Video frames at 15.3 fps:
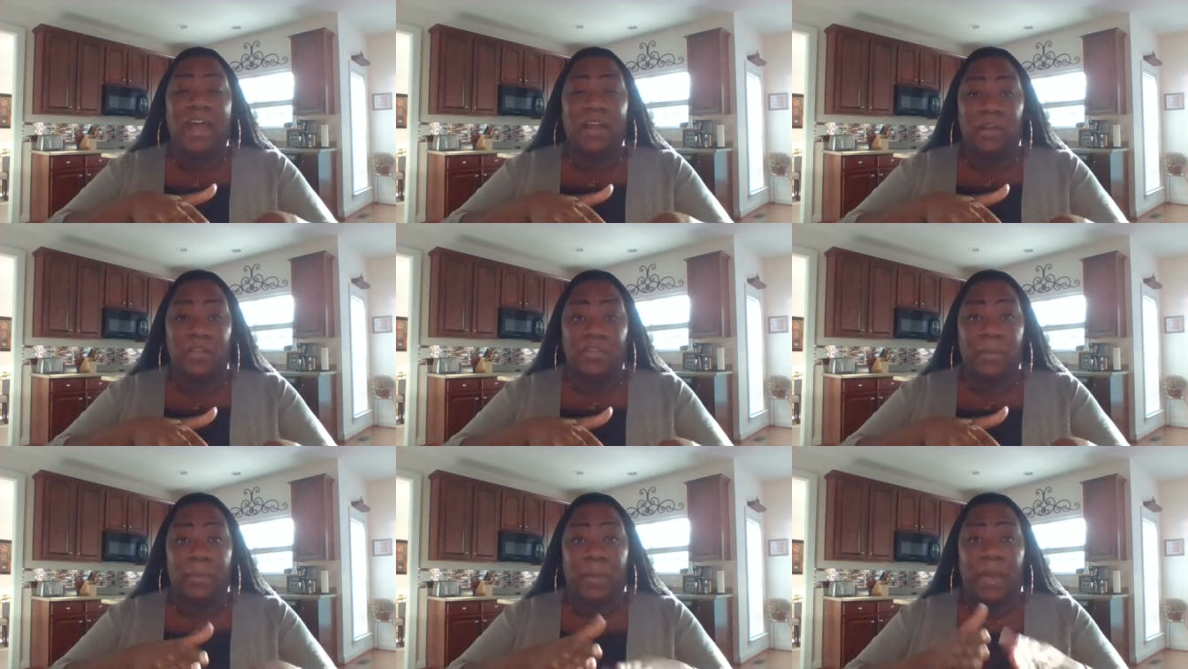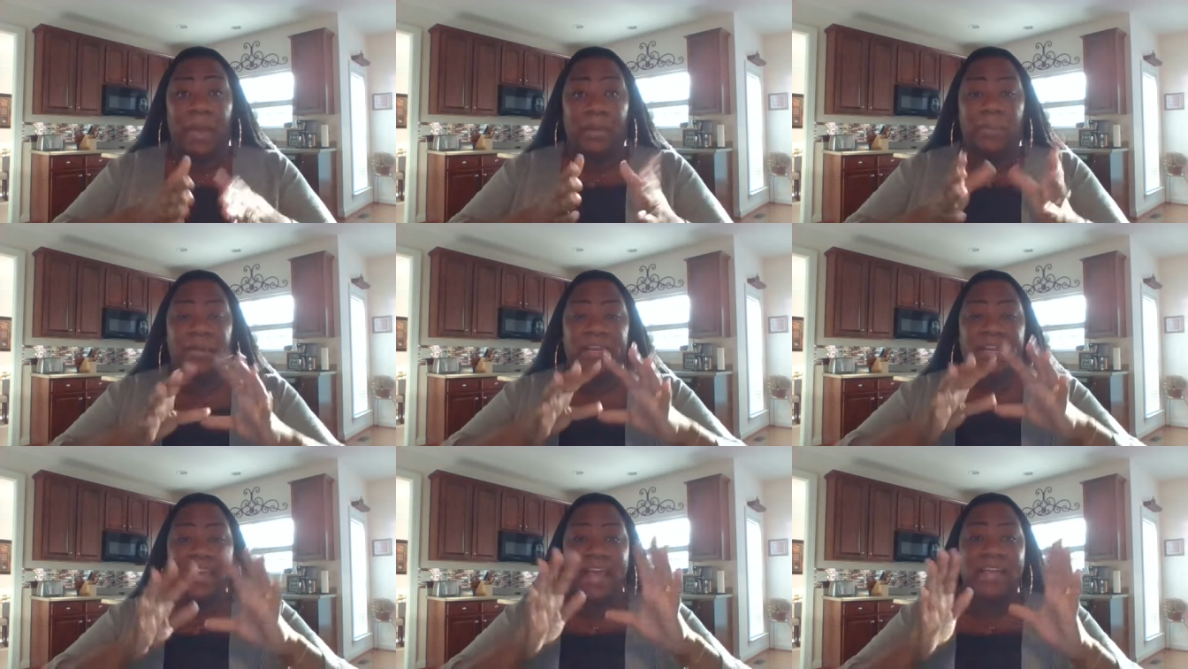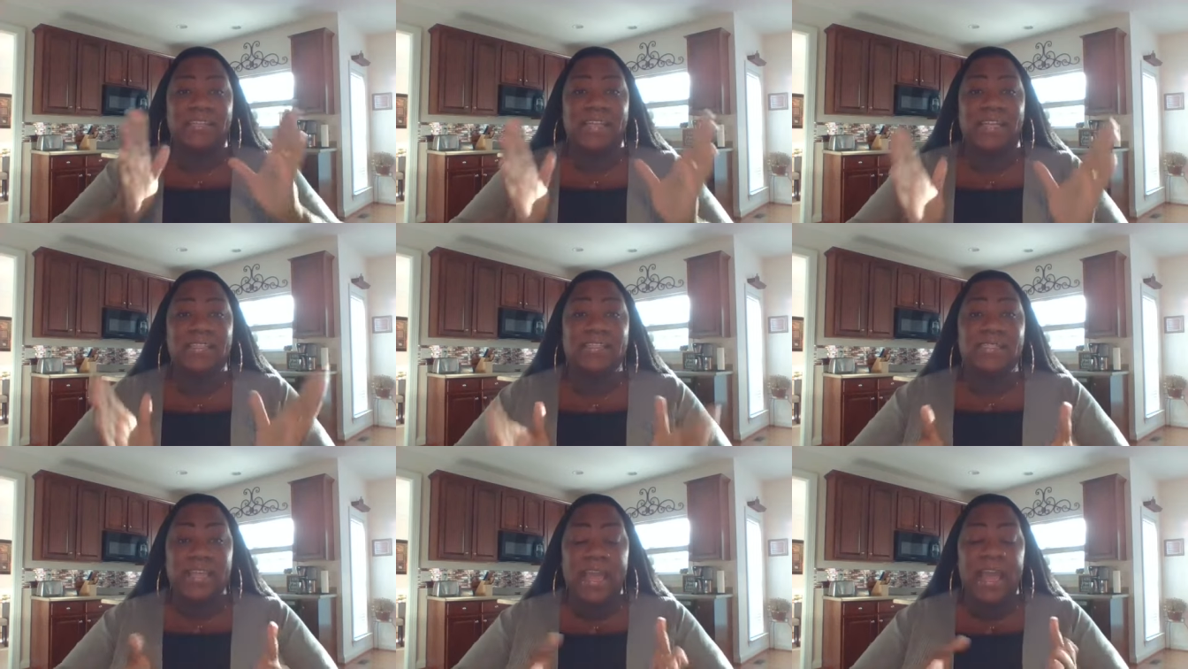flat on the bottom, but it has
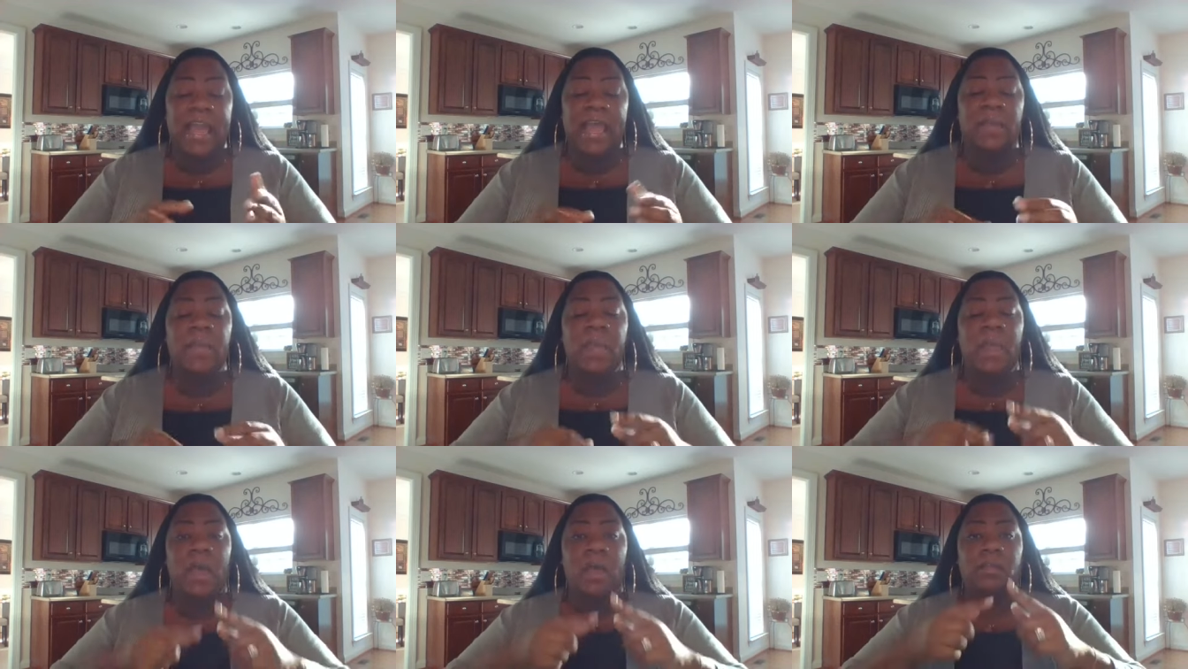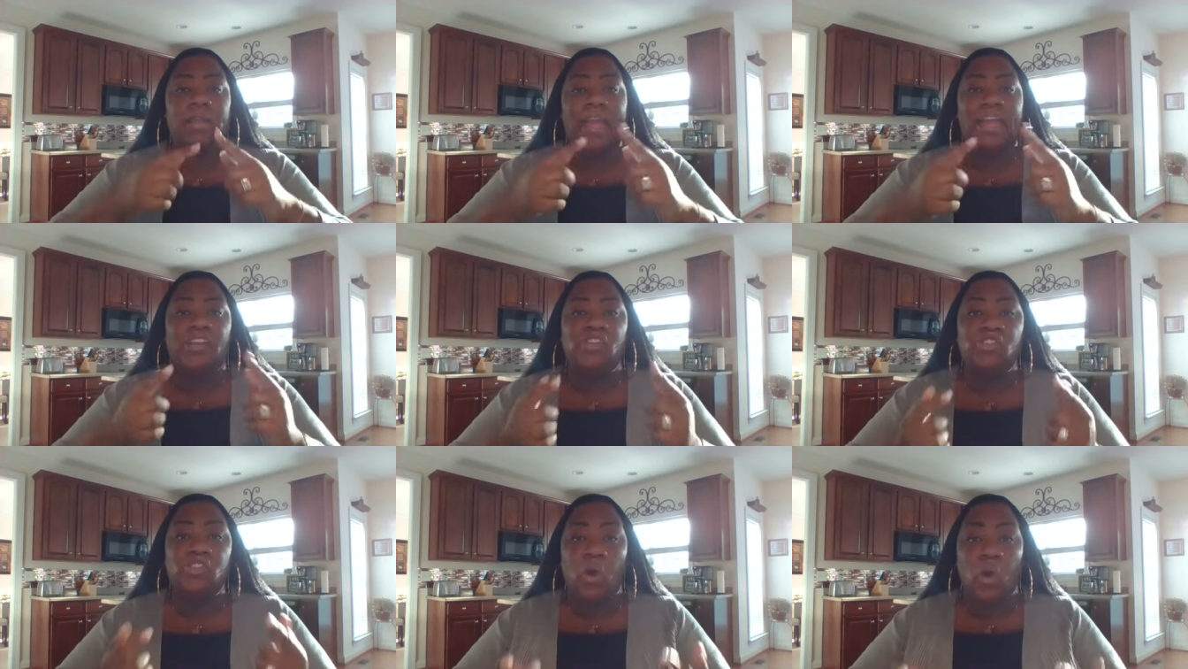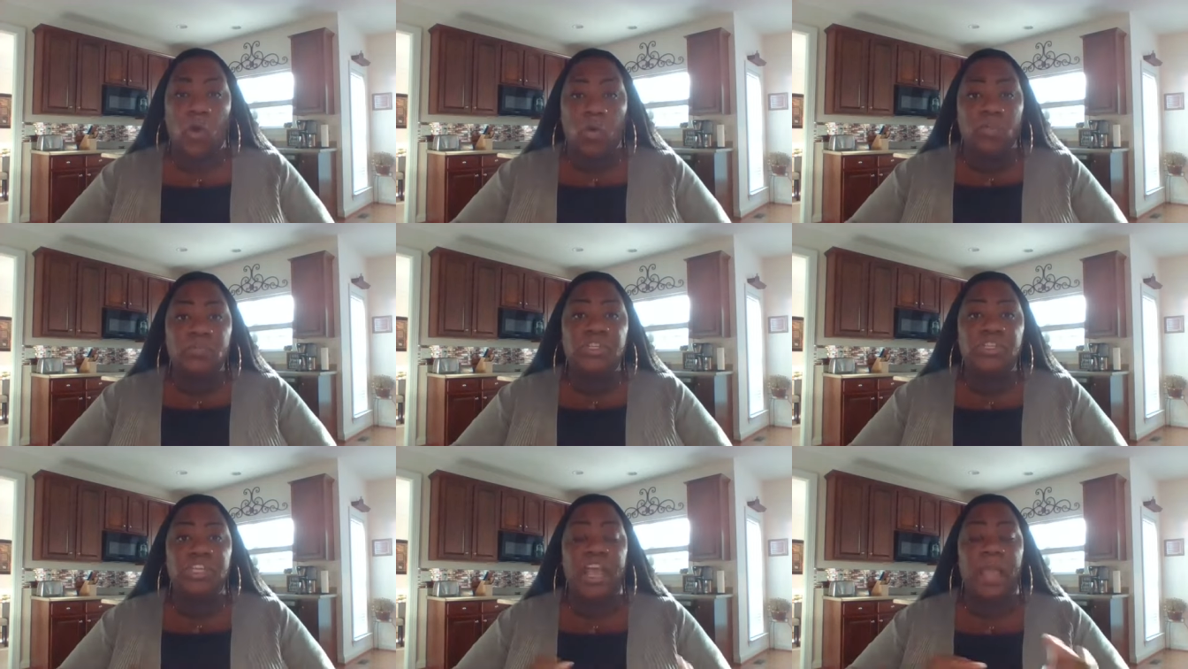that same like
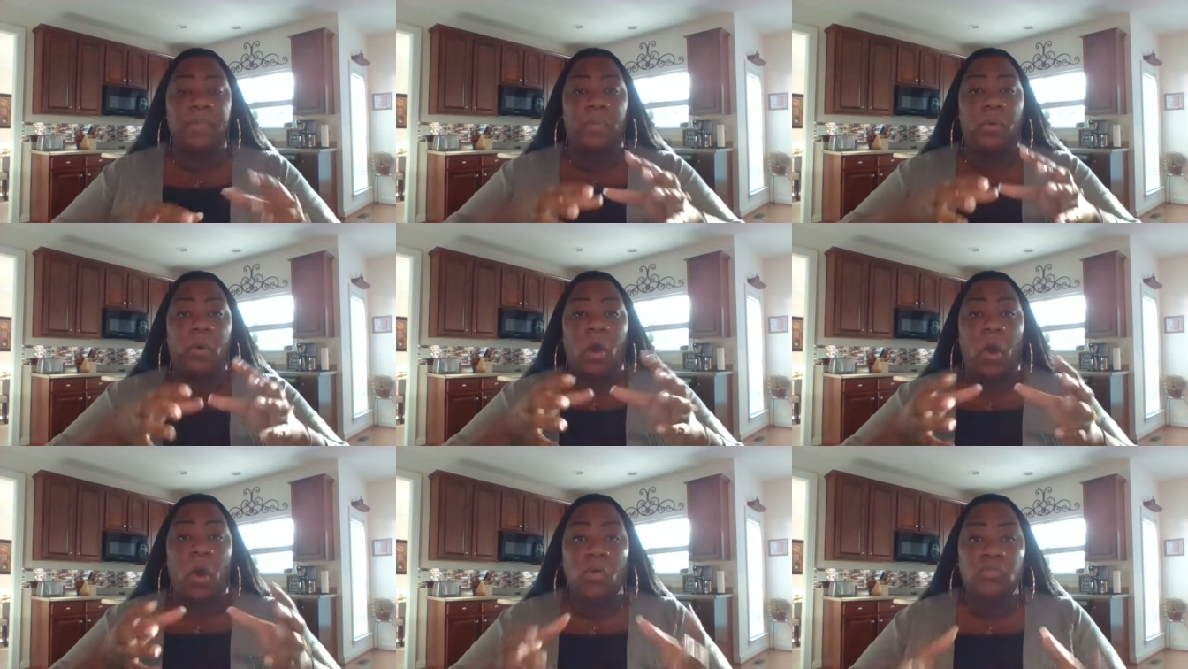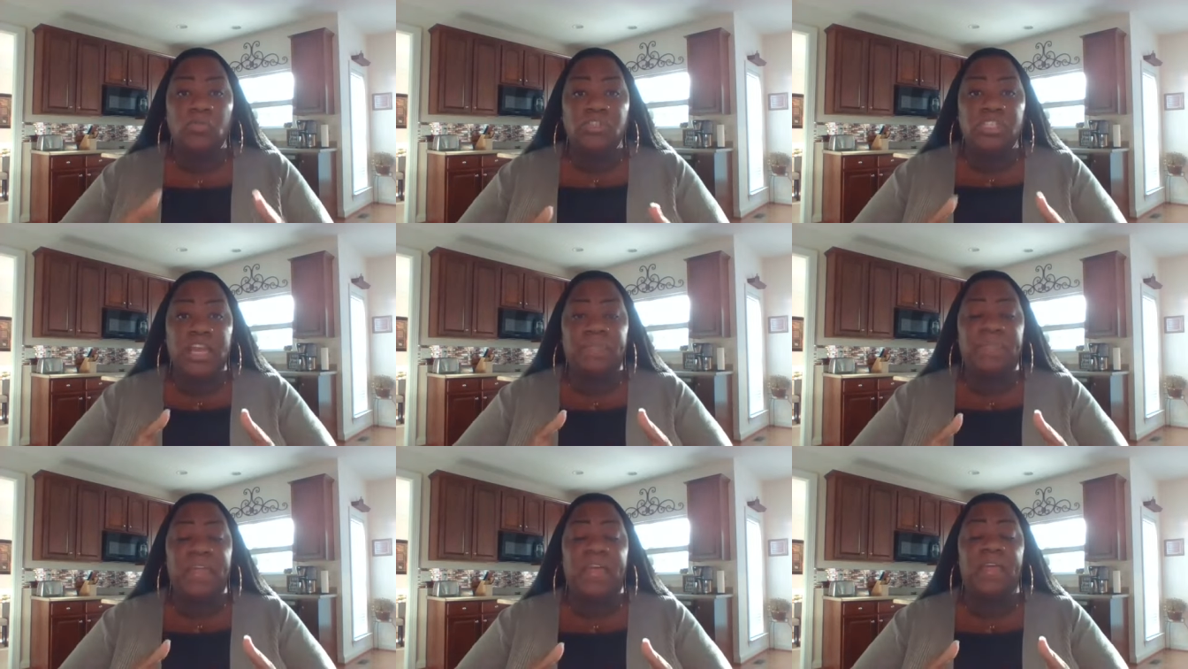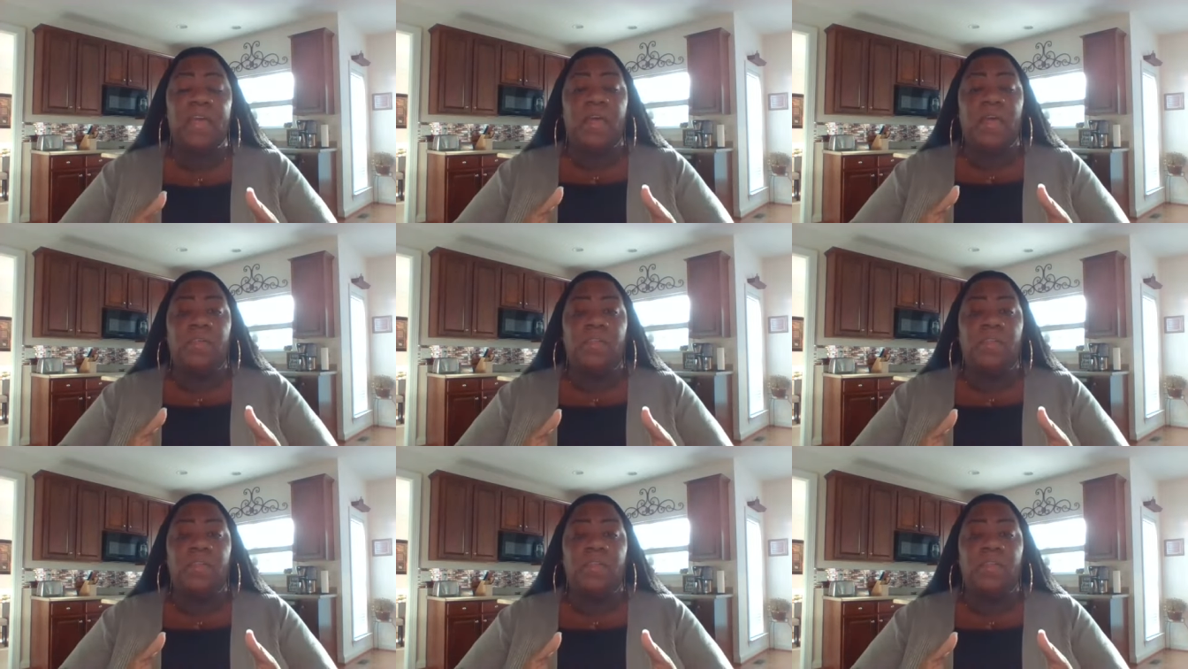dome shape or cone shape that